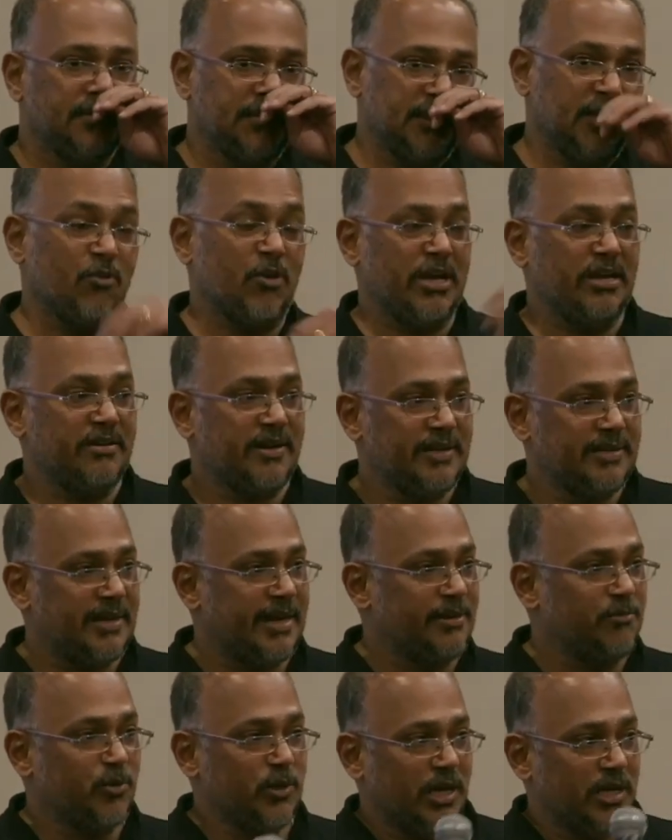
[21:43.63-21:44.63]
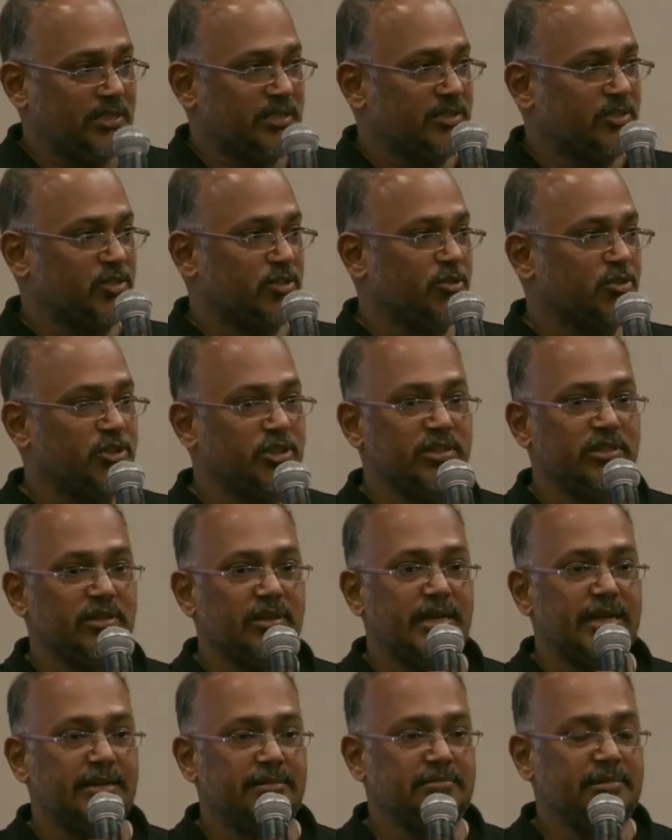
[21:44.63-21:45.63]
Okay, rather I would ask this question.
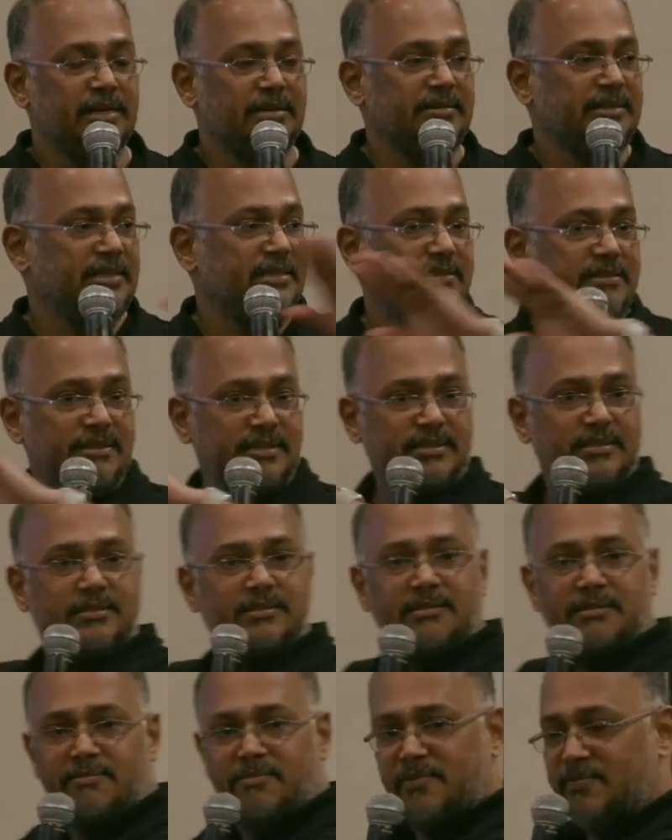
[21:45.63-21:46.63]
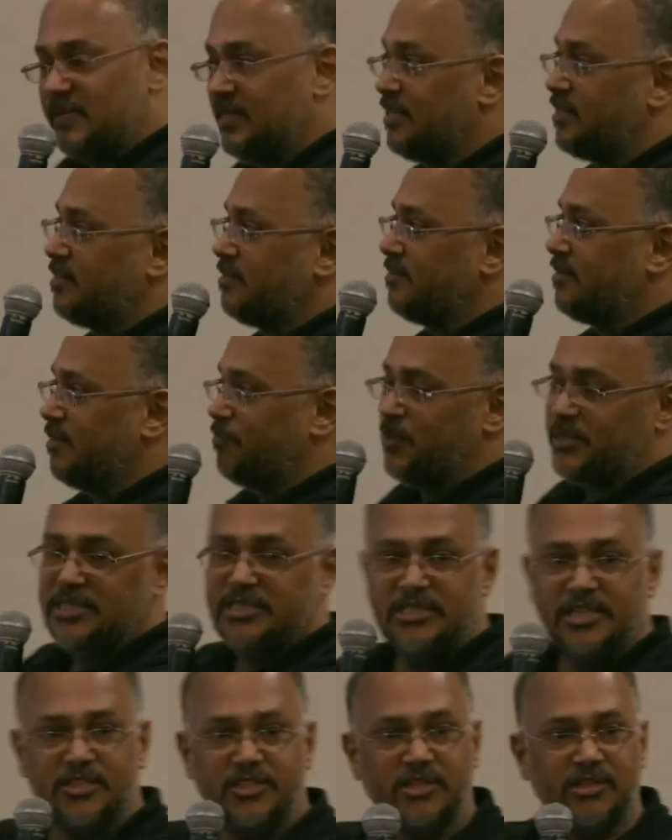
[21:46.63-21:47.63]
Whether the
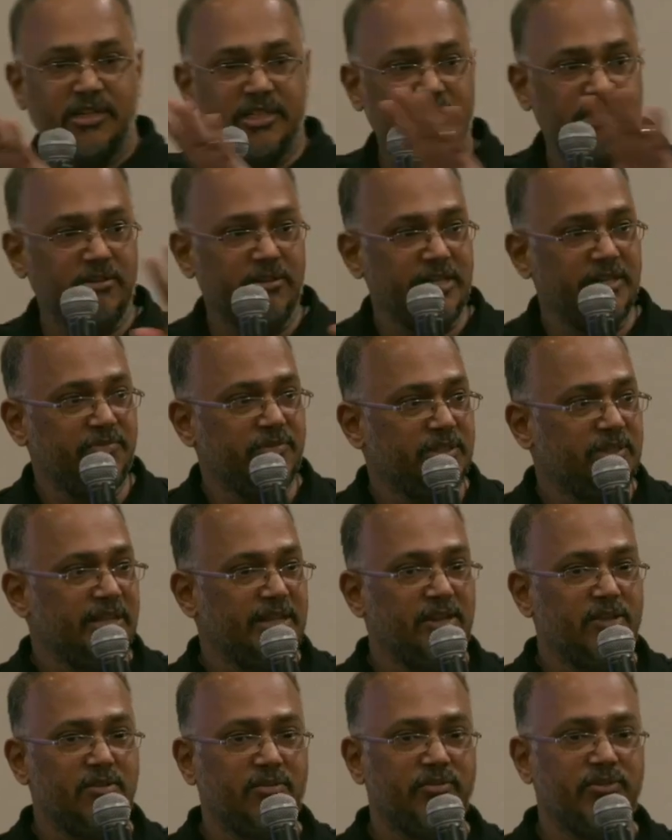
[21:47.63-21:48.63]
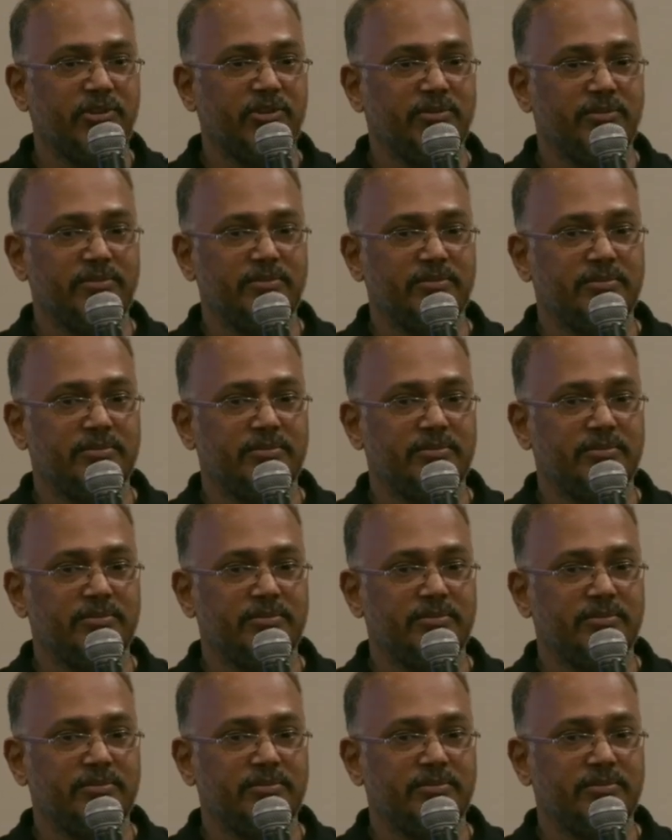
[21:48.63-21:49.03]
presentation resonate with any of you?